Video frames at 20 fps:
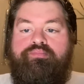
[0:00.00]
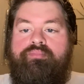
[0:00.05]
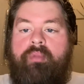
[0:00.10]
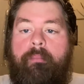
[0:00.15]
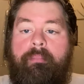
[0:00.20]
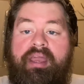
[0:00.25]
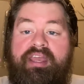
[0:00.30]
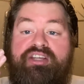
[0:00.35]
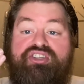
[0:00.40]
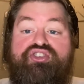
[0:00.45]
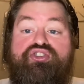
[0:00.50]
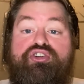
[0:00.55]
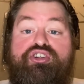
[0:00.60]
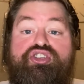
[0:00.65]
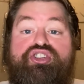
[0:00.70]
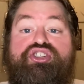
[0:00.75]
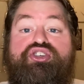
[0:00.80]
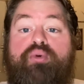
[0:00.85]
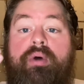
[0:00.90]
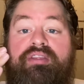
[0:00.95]
making sure to
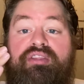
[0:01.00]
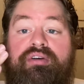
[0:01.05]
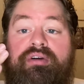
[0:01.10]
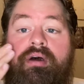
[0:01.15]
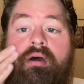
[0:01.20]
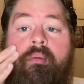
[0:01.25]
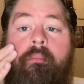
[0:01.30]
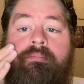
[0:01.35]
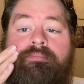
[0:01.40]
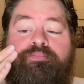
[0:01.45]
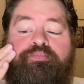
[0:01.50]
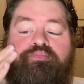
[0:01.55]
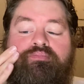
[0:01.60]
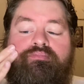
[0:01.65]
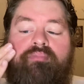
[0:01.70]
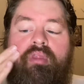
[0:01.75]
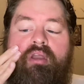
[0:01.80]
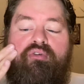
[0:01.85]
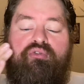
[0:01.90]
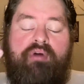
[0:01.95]
chew on the
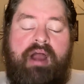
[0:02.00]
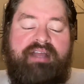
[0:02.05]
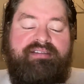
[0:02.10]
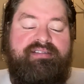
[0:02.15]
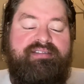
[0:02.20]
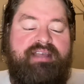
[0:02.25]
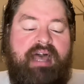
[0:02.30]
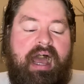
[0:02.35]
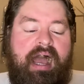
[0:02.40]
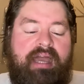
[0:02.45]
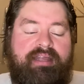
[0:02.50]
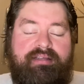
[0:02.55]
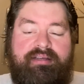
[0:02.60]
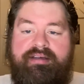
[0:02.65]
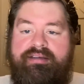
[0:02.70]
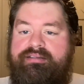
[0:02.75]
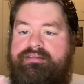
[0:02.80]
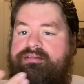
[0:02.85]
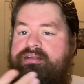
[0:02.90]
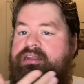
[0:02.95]
right side
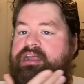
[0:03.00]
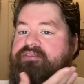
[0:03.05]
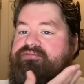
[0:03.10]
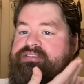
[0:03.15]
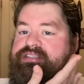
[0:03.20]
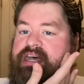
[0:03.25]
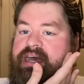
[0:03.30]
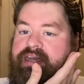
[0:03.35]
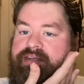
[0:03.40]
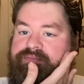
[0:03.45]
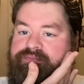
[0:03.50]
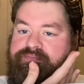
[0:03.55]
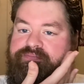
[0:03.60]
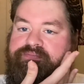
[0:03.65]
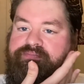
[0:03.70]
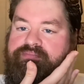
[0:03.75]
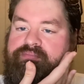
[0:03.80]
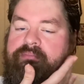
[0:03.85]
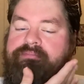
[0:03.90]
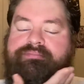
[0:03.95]
because the left side,
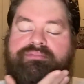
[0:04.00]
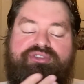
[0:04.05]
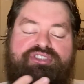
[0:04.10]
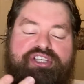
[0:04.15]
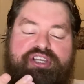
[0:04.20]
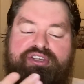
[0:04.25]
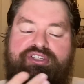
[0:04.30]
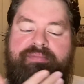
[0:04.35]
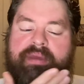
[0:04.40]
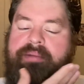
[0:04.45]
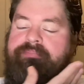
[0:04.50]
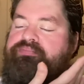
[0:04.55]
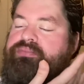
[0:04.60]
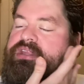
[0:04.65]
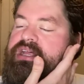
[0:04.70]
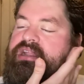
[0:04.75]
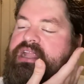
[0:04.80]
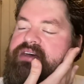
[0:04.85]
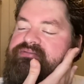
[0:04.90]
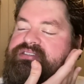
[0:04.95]
excuse me,
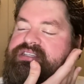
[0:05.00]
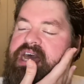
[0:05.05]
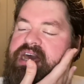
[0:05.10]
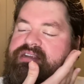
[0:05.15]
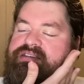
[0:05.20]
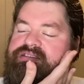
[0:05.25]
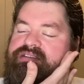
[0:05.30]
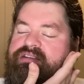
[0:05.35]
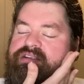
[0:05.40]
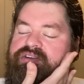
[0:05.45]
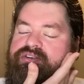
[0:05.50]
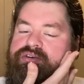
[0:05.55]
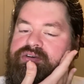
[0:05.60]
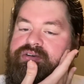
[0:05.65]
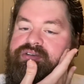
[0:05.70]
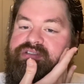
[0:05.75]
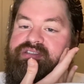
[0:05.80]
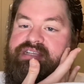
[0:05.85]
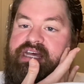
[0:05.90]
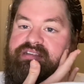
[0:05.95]
the left side is a
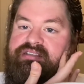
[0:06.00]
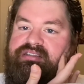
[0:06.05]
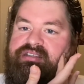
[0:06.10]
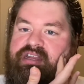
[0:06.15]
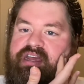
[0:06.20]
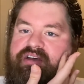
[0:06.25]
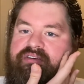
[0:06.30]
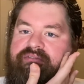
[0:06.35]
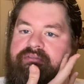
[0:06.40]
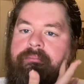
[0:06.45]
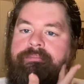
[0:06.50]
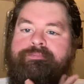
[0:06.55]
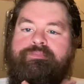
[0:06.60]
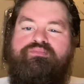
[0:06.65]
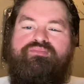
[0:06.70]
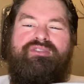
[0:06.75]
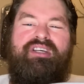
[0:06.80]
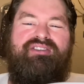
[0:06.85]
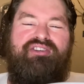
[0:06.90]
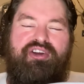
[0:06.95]
little sensitive.
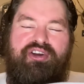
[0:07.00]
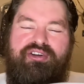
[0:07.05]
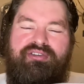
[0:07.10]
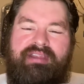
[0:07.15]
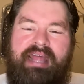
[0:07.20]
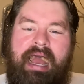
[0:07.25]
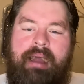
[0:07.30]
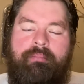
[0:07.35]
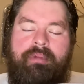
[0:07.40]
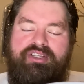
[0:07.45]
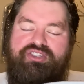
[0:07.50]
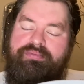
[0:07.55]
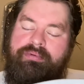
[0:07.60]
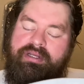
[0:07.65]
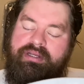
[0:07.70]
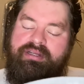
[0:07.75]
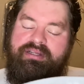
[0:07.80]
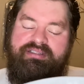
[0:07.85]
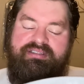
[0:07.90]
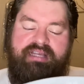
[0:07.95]
Doesn't hurt that much, but
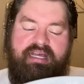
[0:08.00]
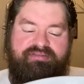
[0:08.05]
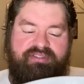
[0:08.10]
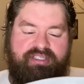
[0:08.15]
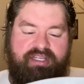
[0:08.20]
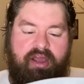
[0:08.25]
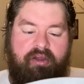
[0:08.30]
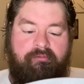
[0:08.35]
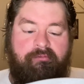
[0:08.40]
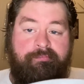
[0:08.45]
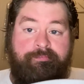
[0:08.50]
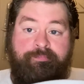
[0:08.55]
it is sensitive.